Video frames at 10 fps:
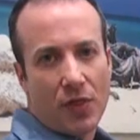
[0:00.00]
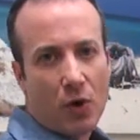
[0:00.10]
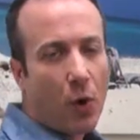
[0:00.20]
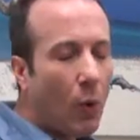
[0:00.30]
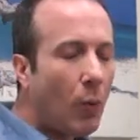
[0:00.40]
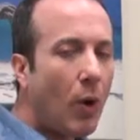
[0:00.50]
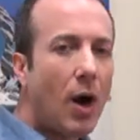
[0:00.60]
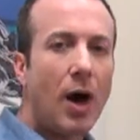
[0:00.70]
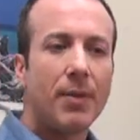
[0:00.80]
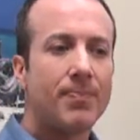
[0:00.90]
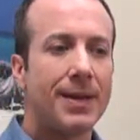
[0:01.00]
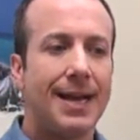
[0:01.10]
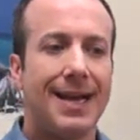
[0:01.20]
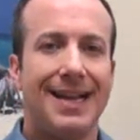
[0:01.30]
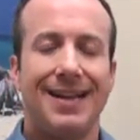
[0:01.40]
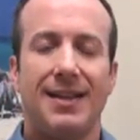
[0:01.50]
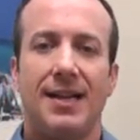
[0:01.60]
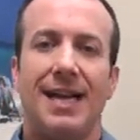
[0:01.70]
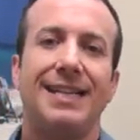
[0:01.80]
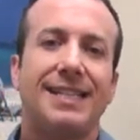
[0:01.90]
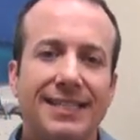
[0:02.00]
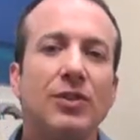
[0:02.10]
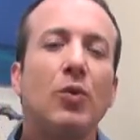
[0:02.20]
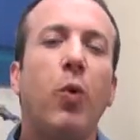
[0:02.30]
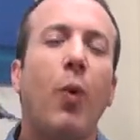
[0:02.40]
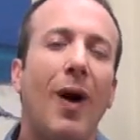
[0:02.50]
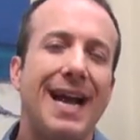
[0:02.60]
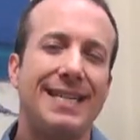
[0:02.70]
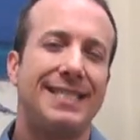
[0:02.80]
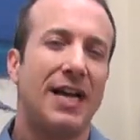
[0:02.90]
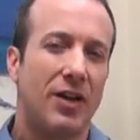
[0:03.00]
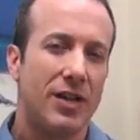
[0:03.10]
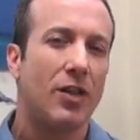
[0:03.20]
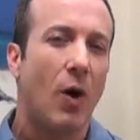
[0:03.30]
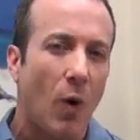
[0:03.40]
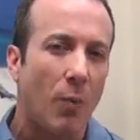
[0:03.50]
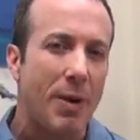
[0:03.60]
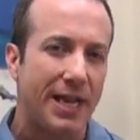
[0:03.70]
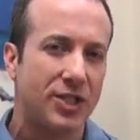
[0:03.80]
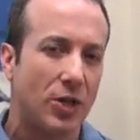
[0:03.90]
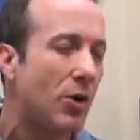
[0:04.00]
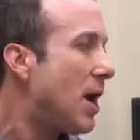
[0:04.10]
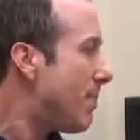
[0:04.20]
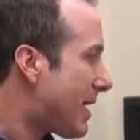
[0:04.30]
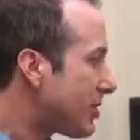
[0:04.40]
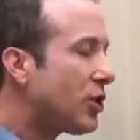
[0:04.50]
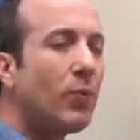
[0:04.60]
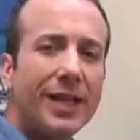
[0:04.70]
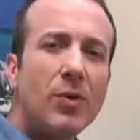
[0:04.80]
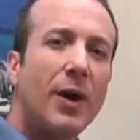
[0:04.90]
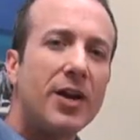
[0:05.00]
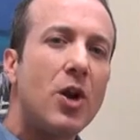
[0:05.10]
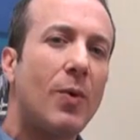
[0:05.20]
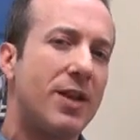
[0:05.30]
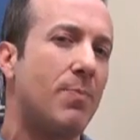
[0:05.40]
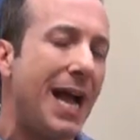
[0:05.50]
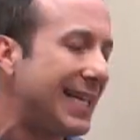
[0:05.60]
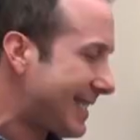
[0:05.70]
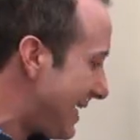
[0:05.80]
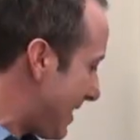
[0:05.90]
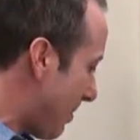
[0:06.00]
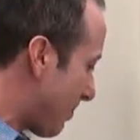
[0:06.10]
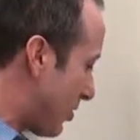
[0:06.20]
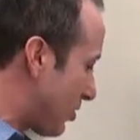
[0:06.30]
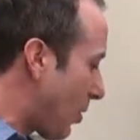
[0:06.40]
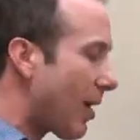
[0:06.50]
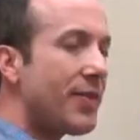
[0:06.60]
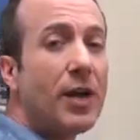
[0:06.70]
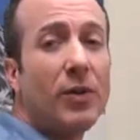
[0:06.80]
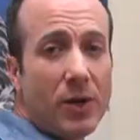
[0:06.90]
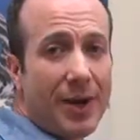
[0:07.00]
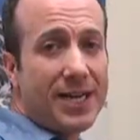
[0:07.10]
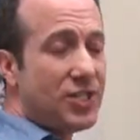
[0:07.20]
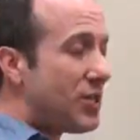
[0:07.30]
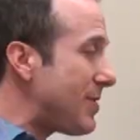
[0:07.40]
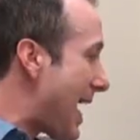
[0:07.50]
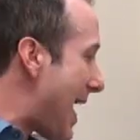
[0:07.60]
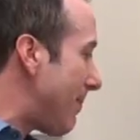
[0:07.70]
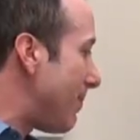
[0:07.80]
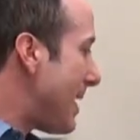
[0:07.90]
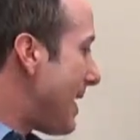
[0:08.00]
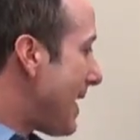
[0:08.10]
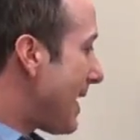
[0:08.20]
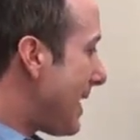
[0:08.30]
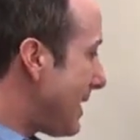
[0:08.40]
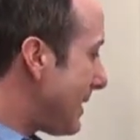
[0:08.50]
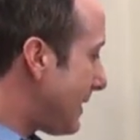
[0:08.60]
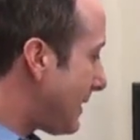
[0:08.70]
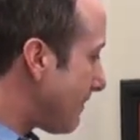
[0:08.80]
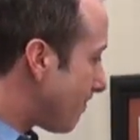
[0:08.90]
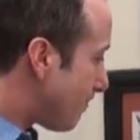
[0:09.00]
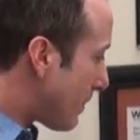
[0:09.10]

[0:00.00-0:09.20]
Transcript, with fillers: on the cool wall, it doesn't quite tell you the whole picture because you really want to know what your basking temperatures are. And the only way to do that is